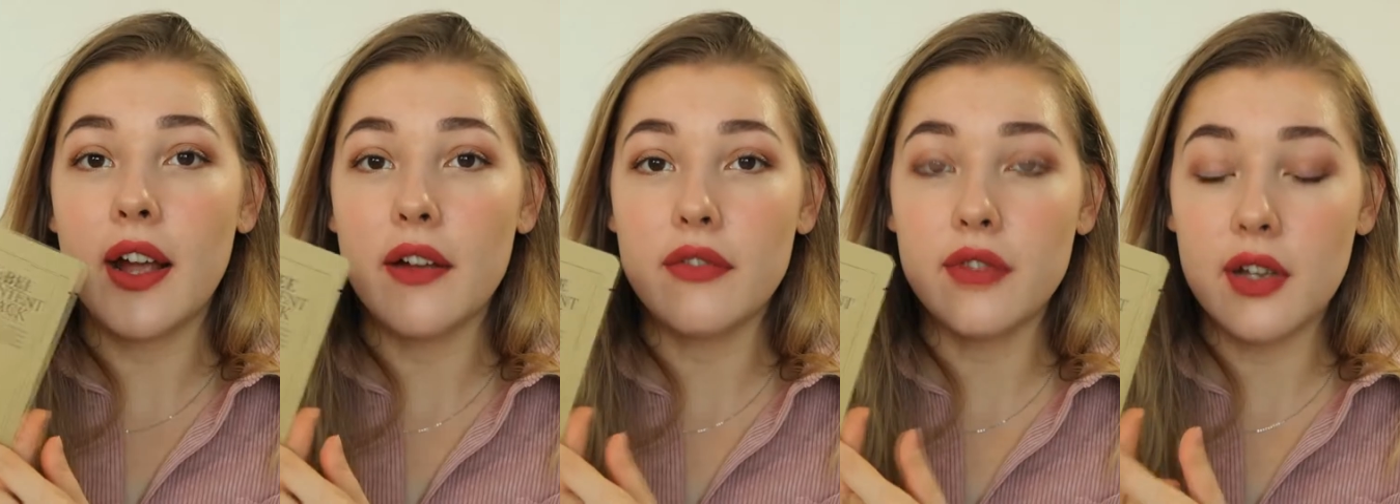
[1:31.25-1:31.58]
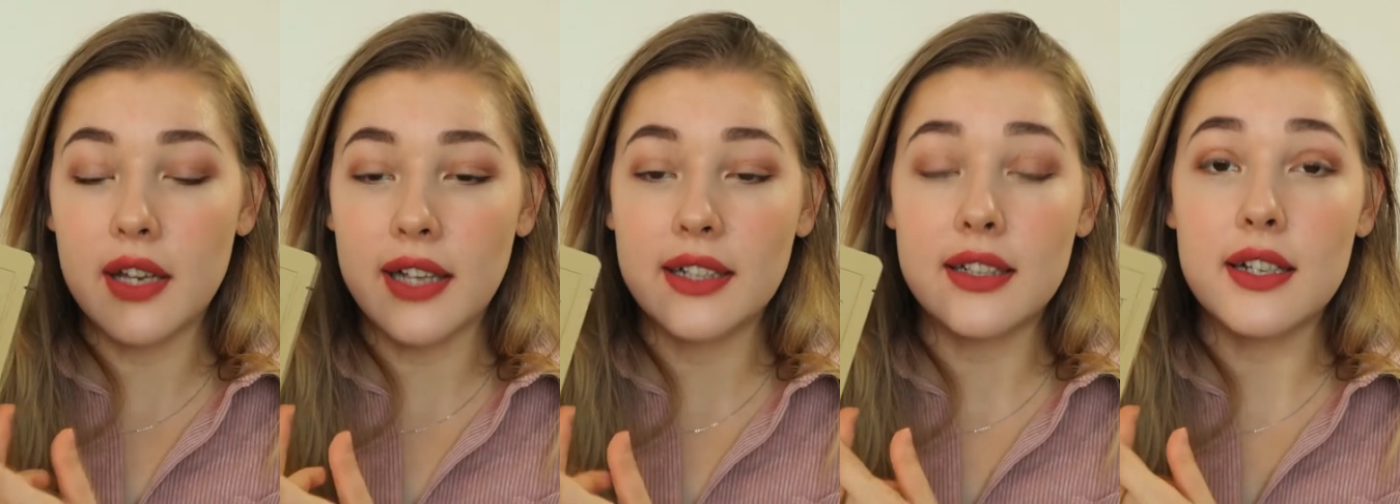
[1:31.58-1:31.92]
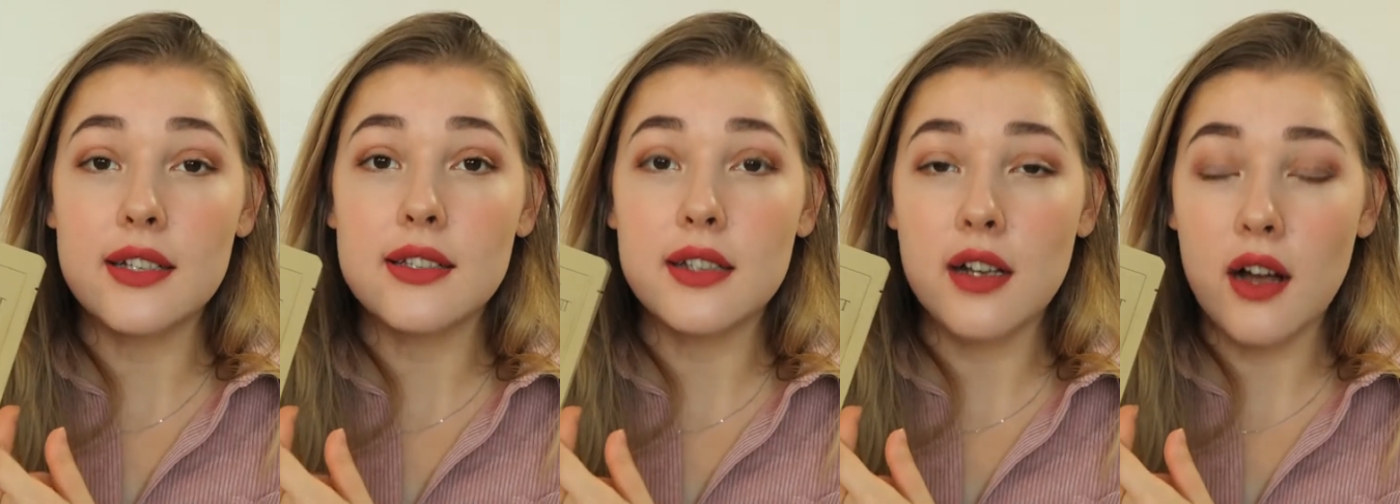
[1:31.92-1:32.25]
I feel like
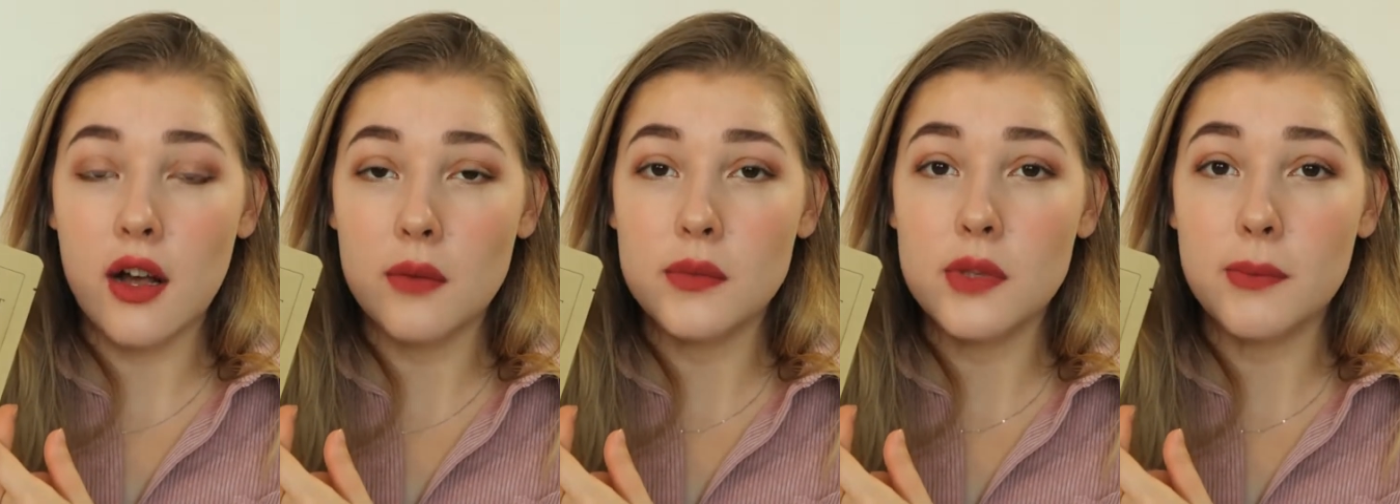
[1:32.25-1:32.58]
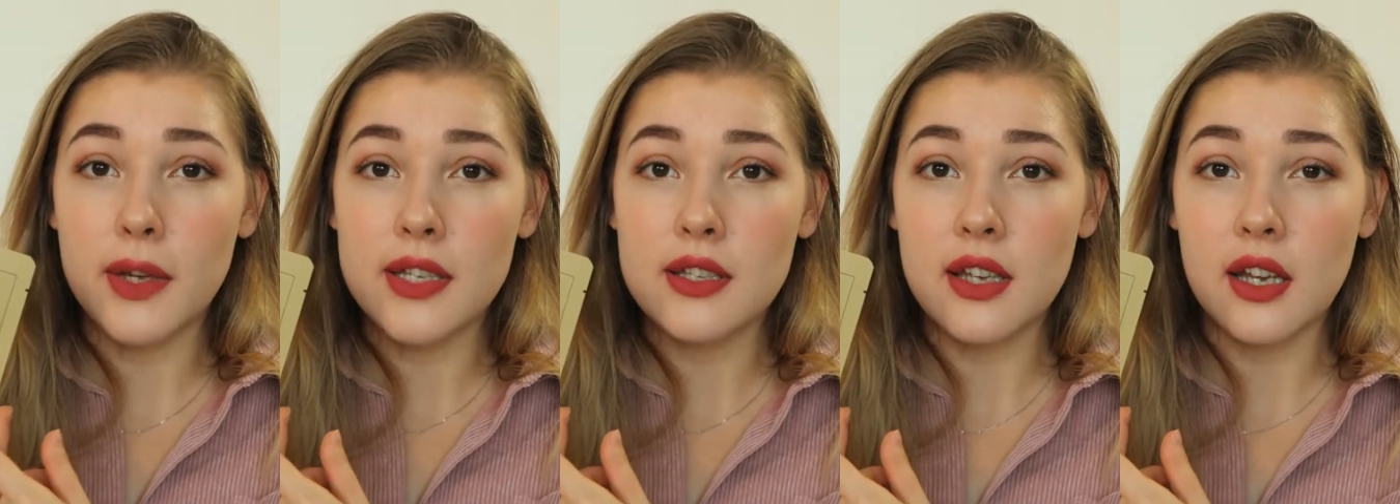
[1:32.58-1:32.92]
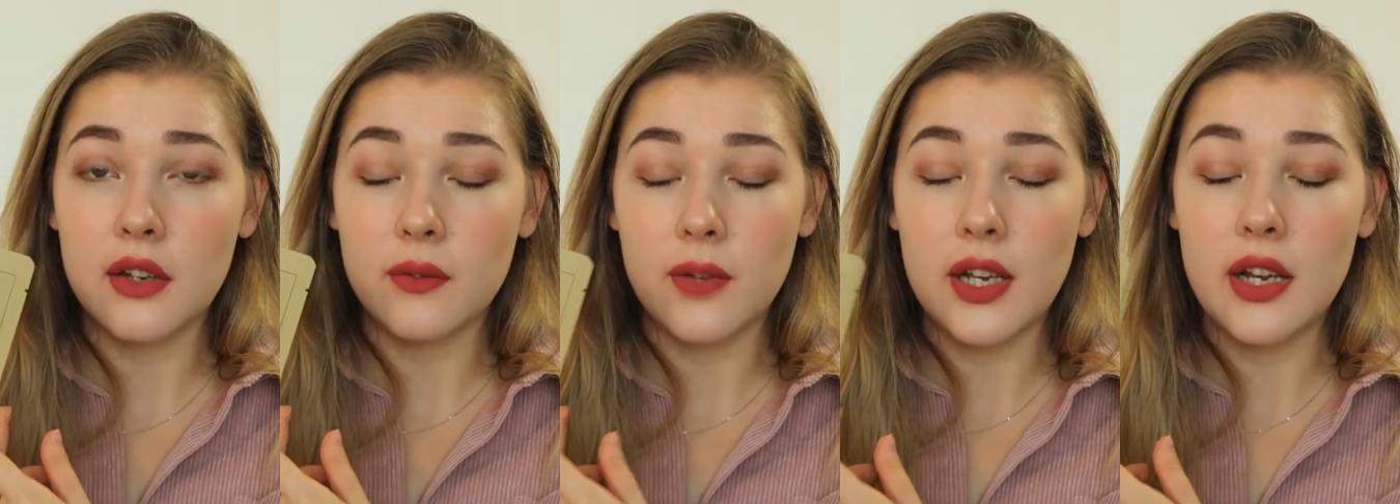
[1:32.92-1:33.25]
this calms my
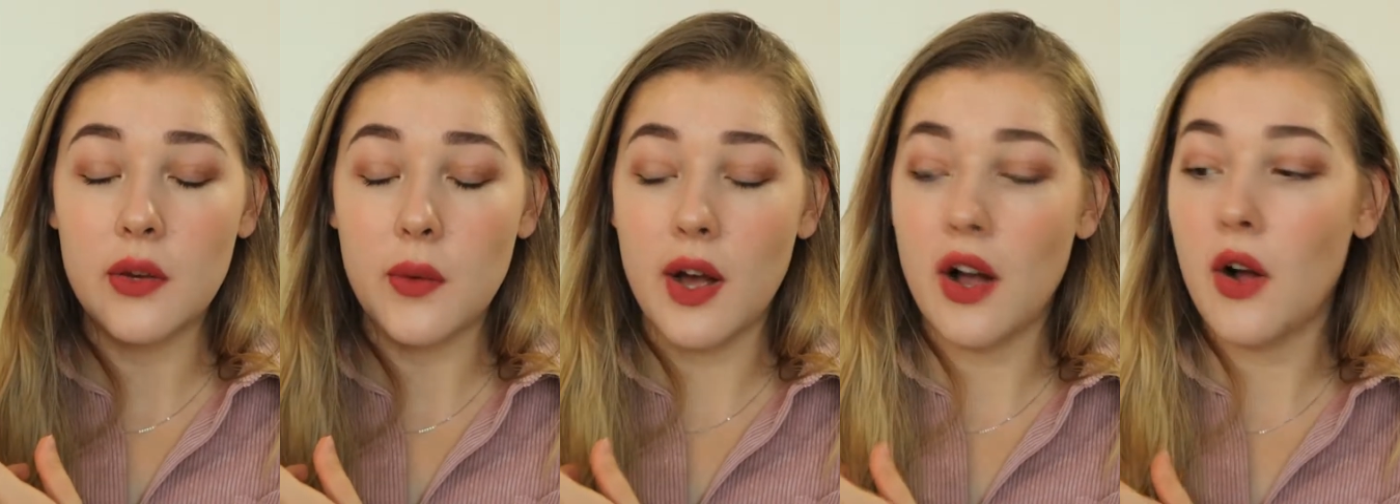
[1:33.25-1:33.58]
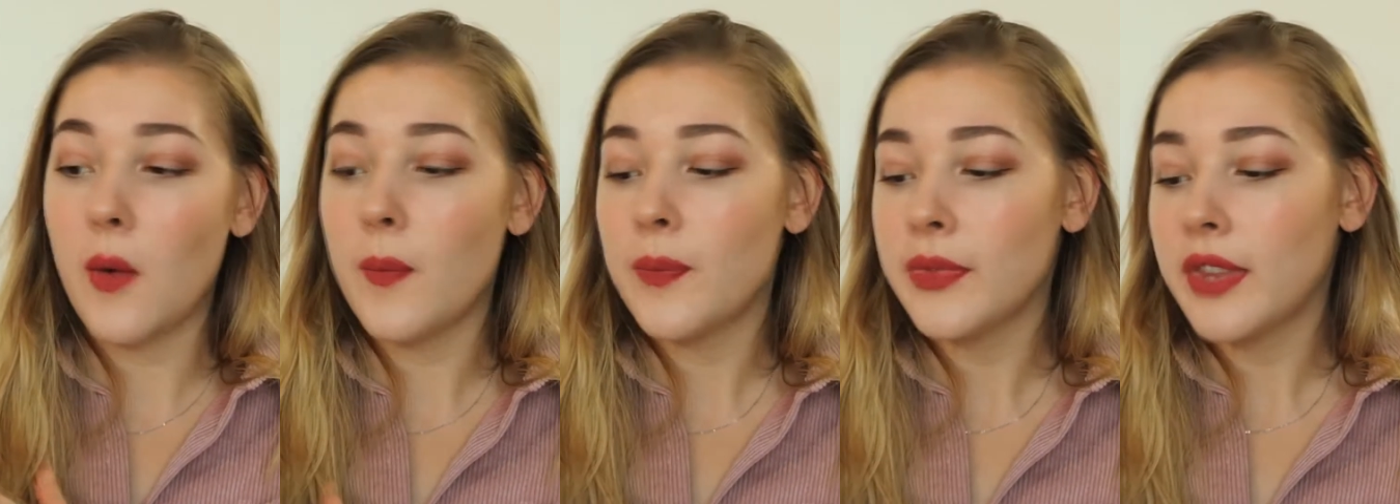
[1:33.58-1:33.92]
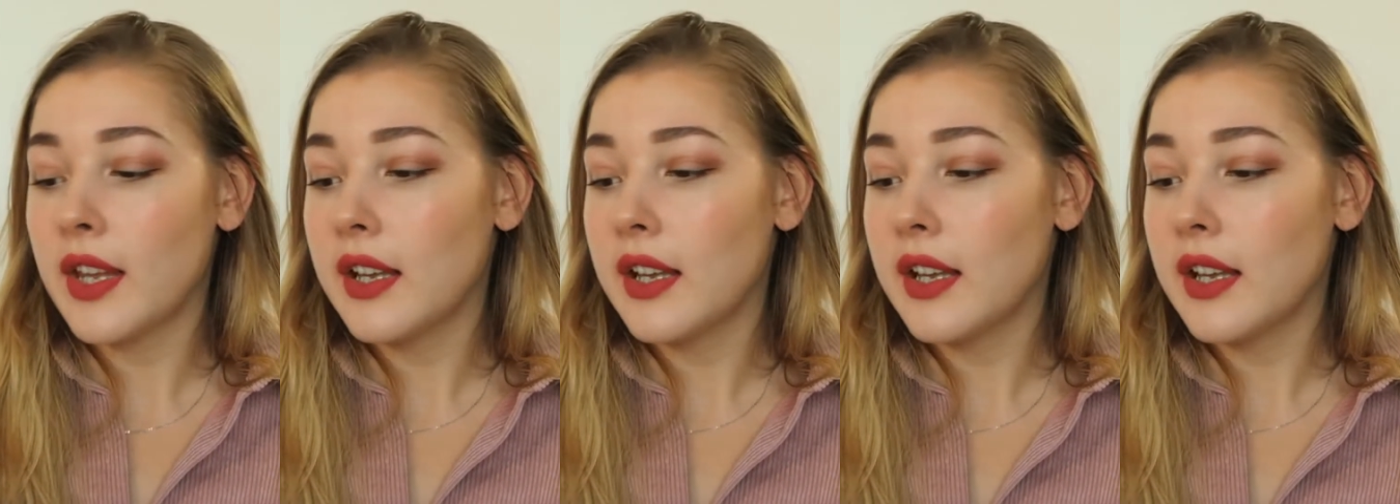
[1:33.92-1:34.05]
skin really well.